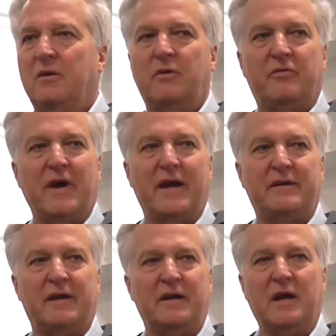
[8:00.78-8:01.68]
We've
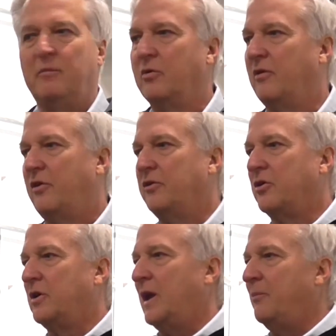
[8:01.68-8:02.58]
got a number of other
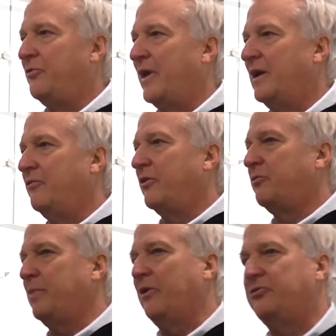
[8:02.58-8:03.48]
clubs that have
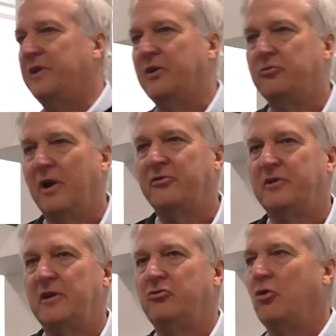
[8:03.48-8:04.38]
expressed an
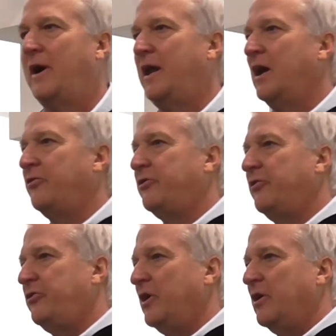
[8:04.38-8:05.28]
interest in joining us
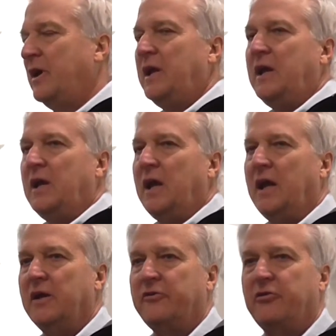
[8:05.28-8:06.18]
this year.
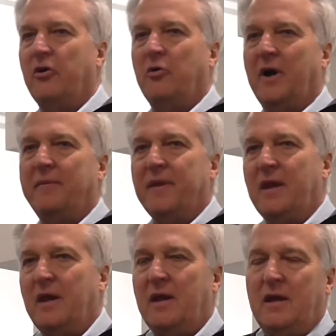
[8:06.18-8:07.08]
And so
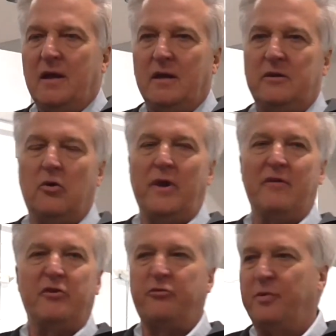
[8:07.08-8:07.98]
don't
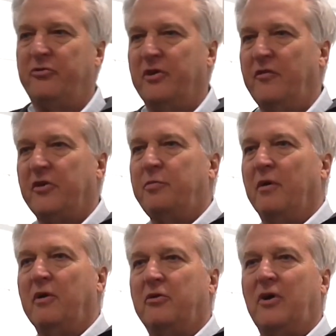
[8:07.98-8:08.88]
have the specifics,
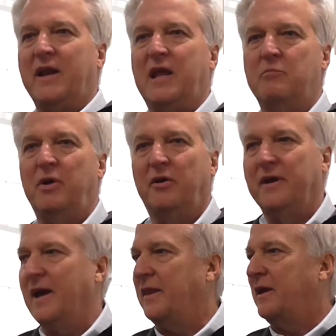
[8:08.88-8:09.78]
but we're going to try to keep
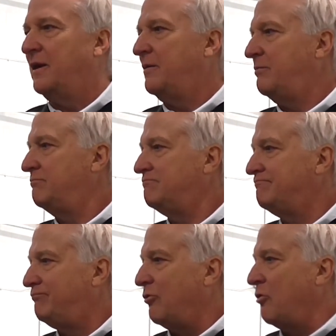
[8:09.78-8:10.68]
building on the
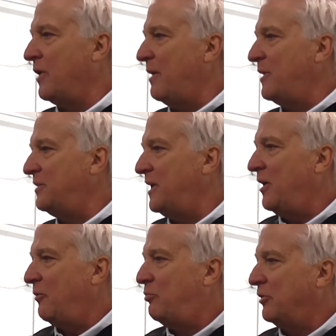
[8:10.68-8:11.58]
program that
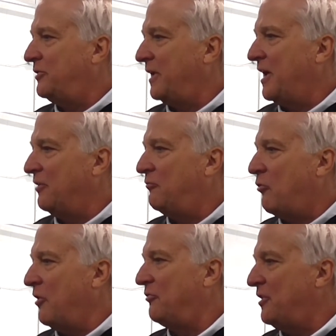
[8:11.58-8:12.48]
Dale put together
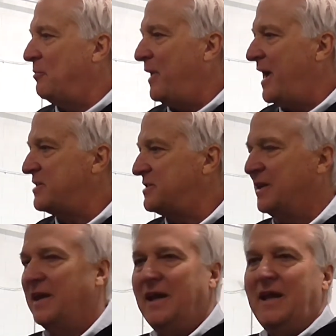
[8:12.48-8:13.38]
for us in the past.
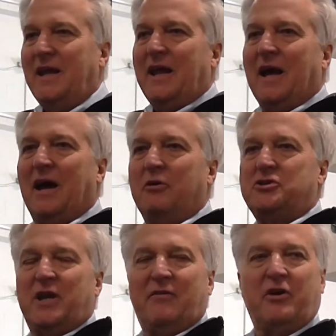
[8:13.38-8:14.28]
And we
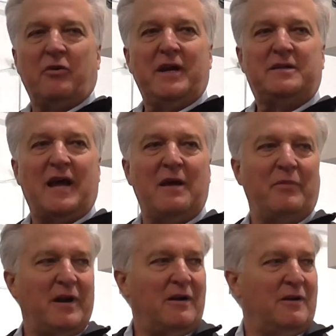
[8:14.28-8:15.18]
should have a great
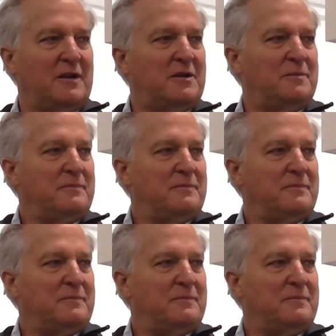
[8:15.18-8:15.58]
time there. And,